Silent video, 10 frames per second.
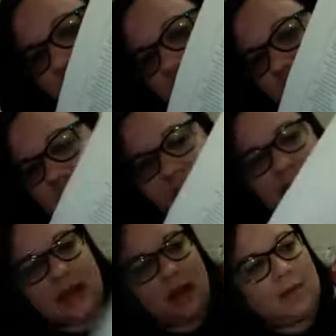the scents
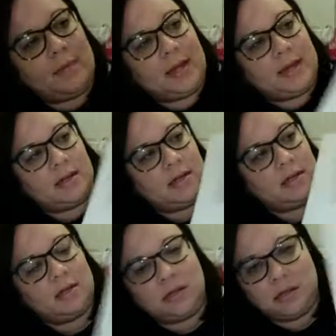that come in
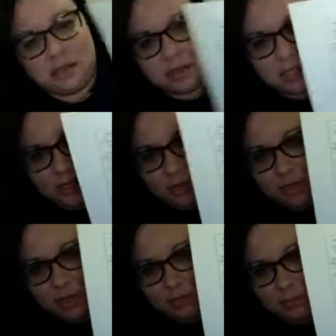
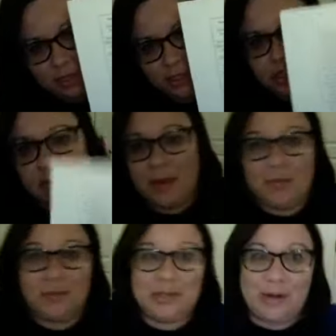soaks are marked. So
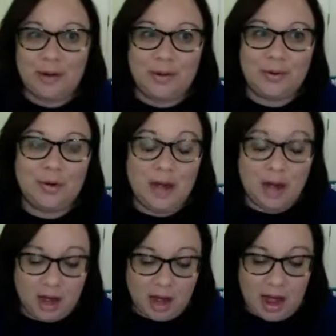people know
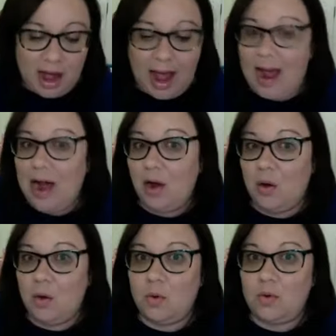
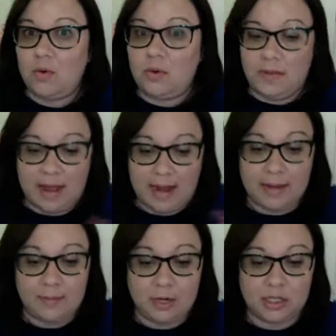how they
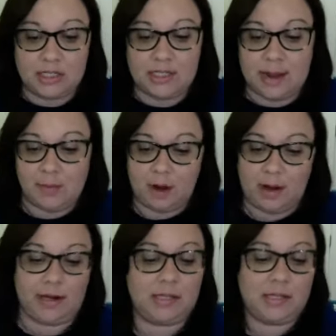can purchase that
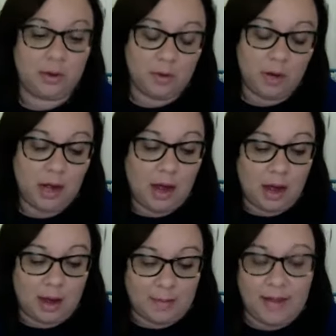product. So
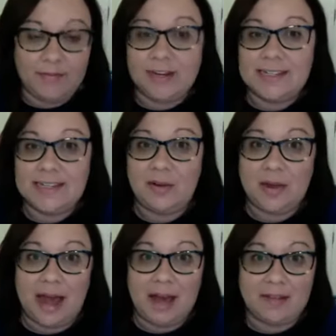um, every scent we
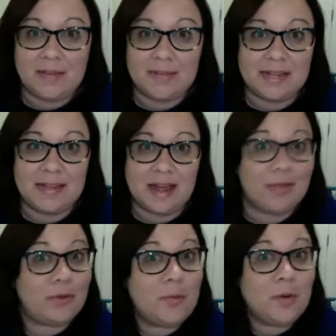have comes in that
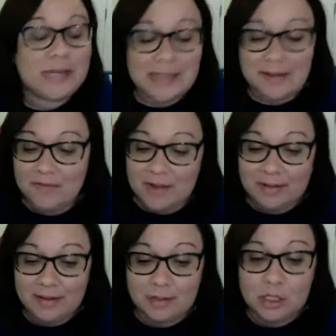3.75
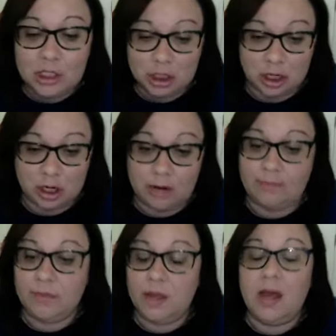ounce jar.
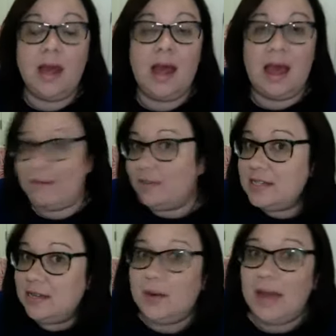Every
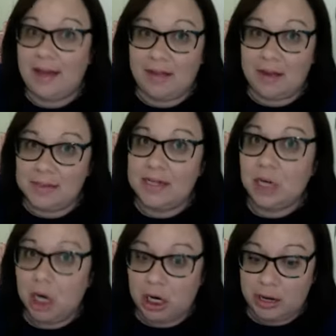scent we have comes in a
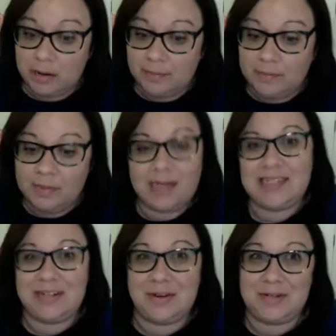carton. It
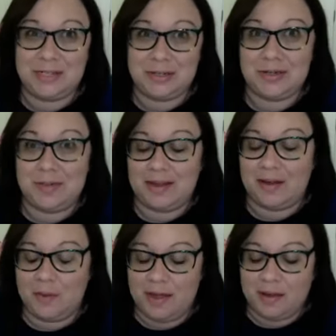didn't always used to be
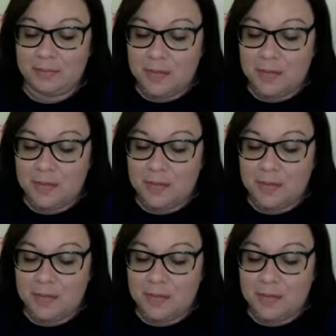that way though.